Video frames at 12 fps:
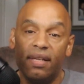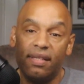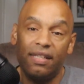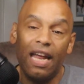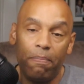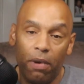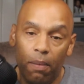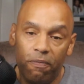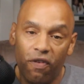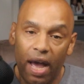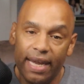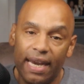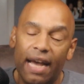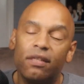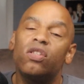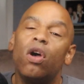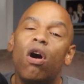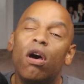step-up fight. I
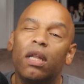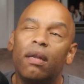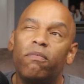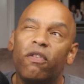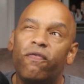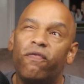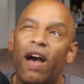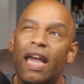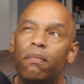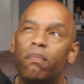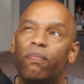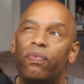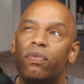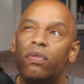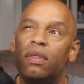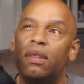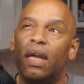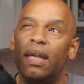saw the fight
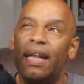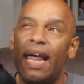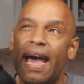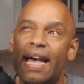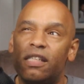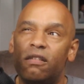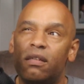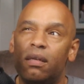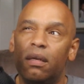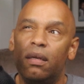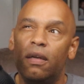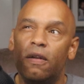before last,